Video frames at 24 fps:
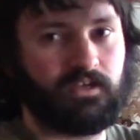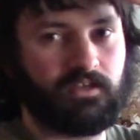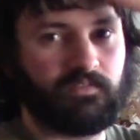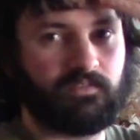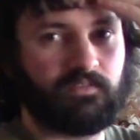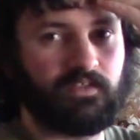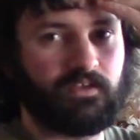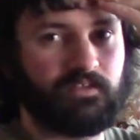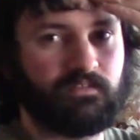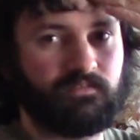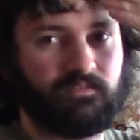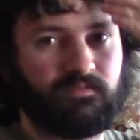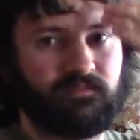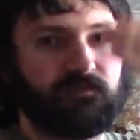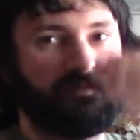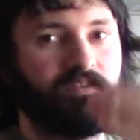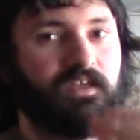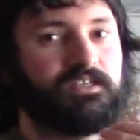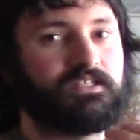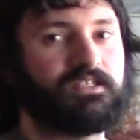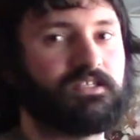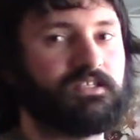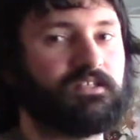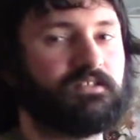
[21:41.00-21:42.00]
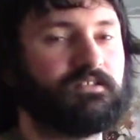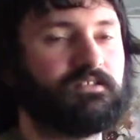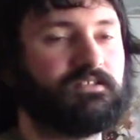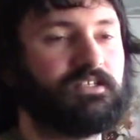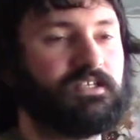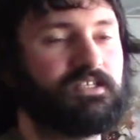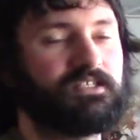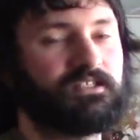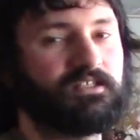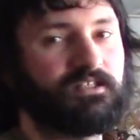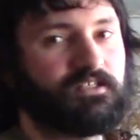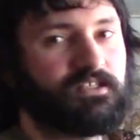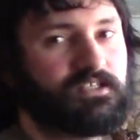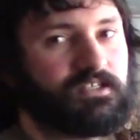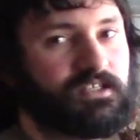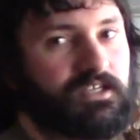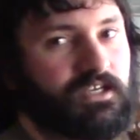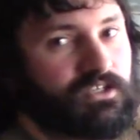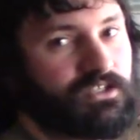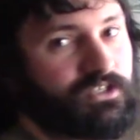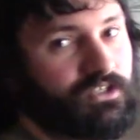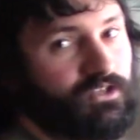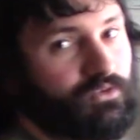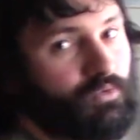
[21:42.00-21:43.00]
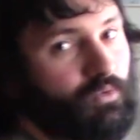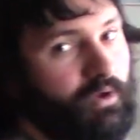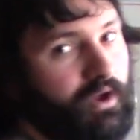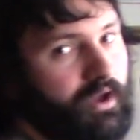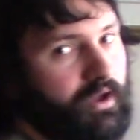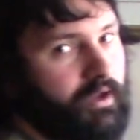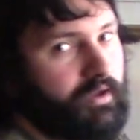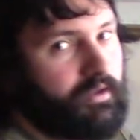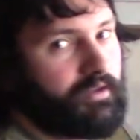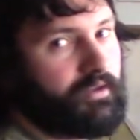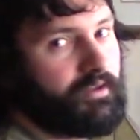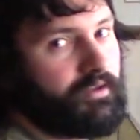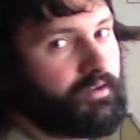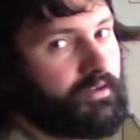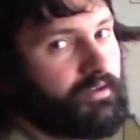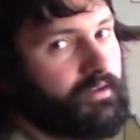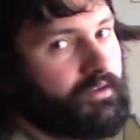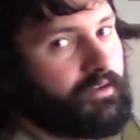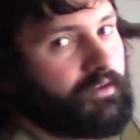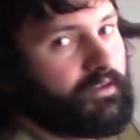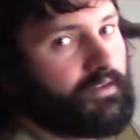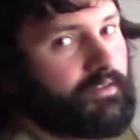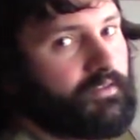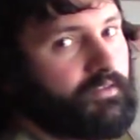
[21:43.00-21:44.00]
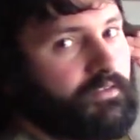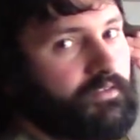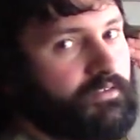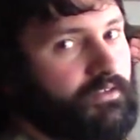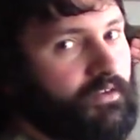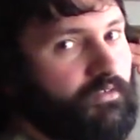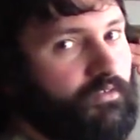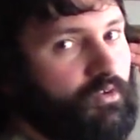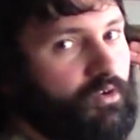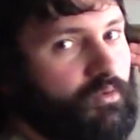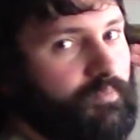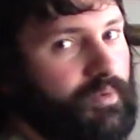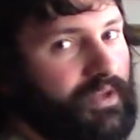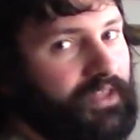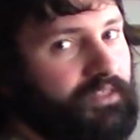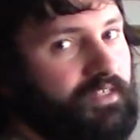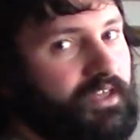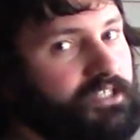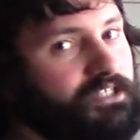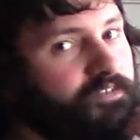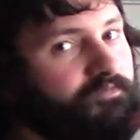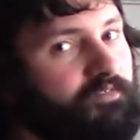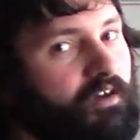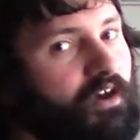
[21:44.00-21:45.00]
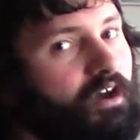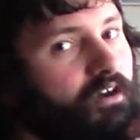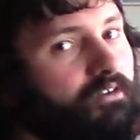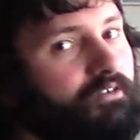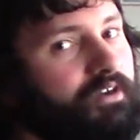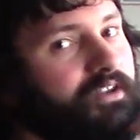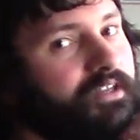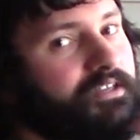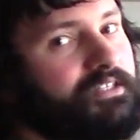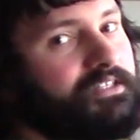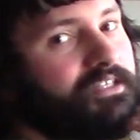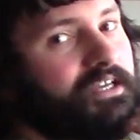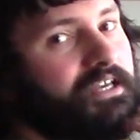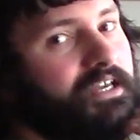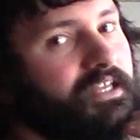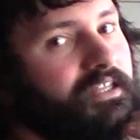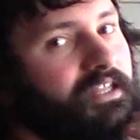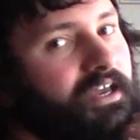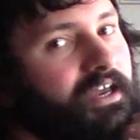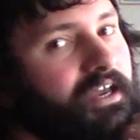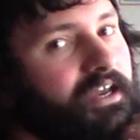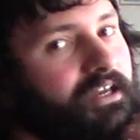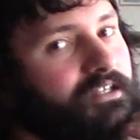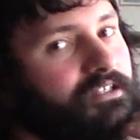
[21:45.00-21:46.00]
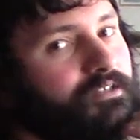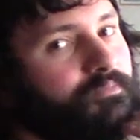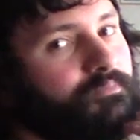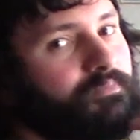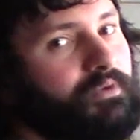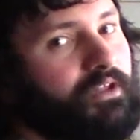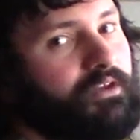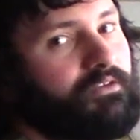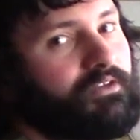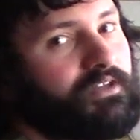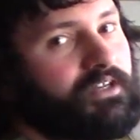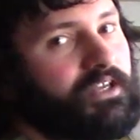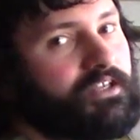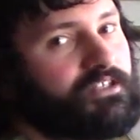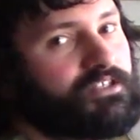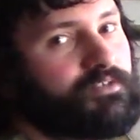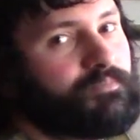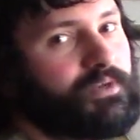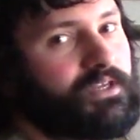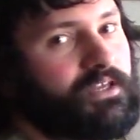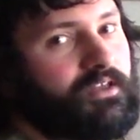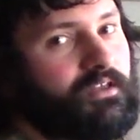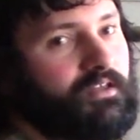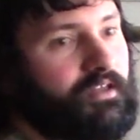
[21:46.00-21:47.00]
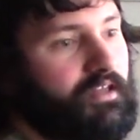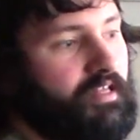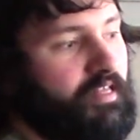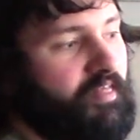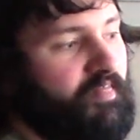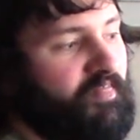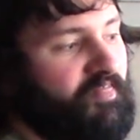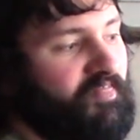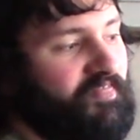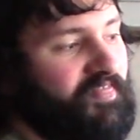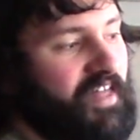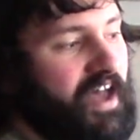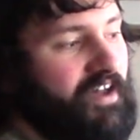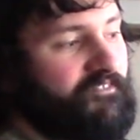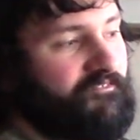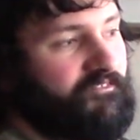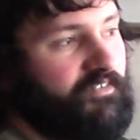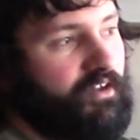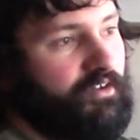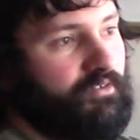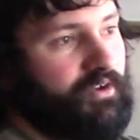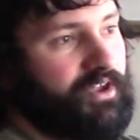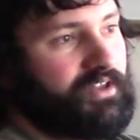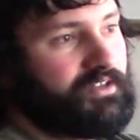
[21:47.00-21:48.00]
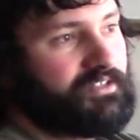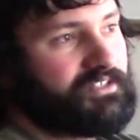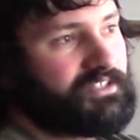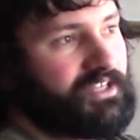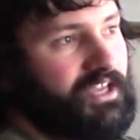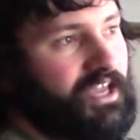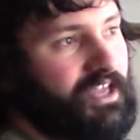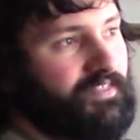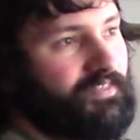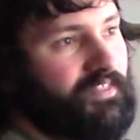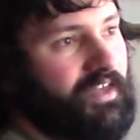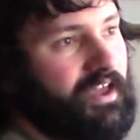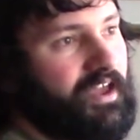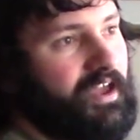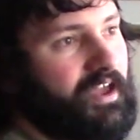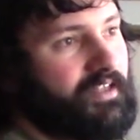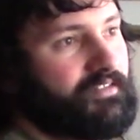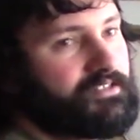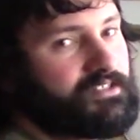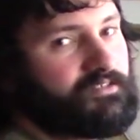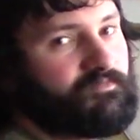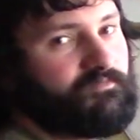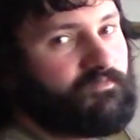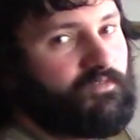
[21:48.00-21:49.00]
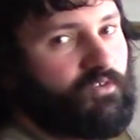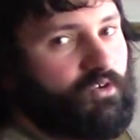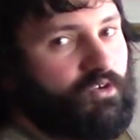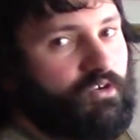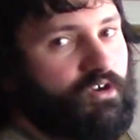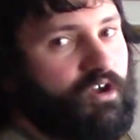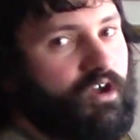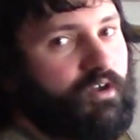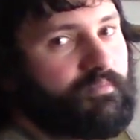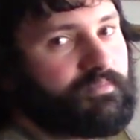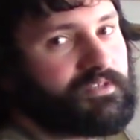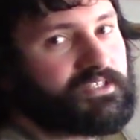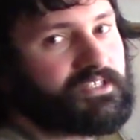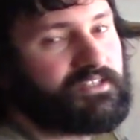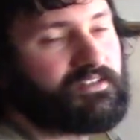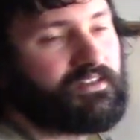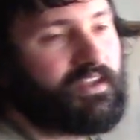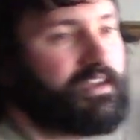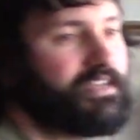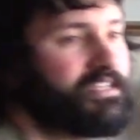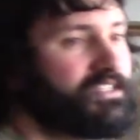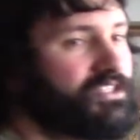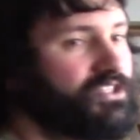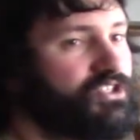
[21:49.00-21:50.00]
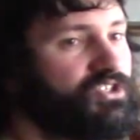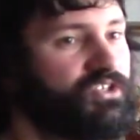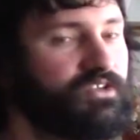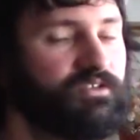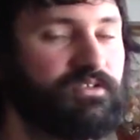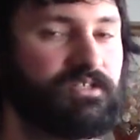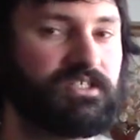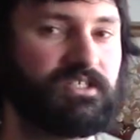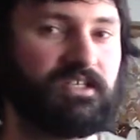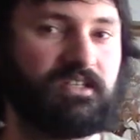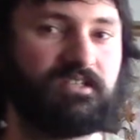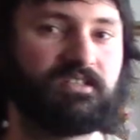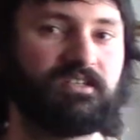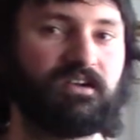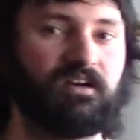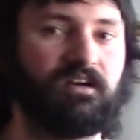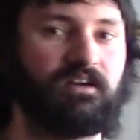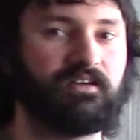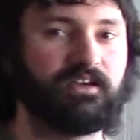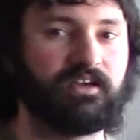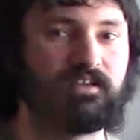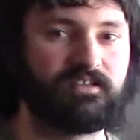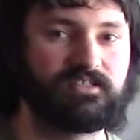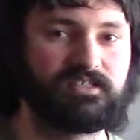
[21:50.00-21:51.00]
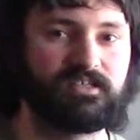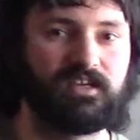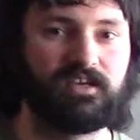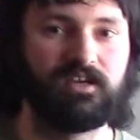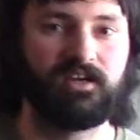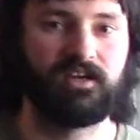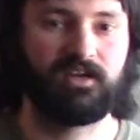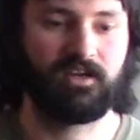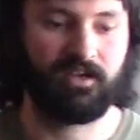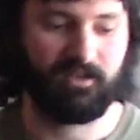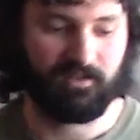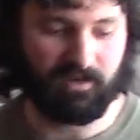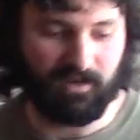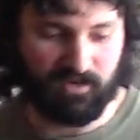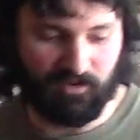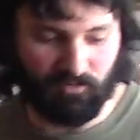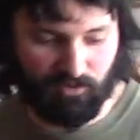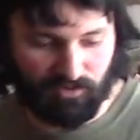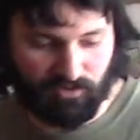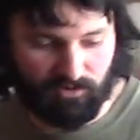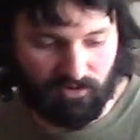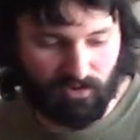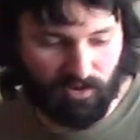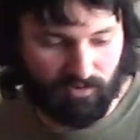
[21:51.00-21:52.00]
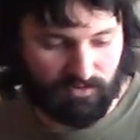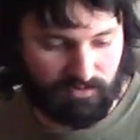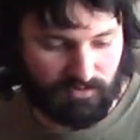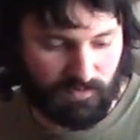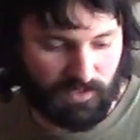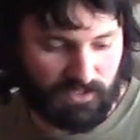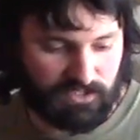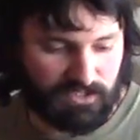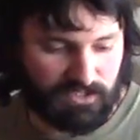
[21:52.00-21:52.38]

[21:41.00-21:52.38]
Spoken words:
that there's a distance issue where I've got to be this far in to hit the head, but I only need to be that far in to hit the hands and forearms. Nice juicy targets. And anyone who knows me in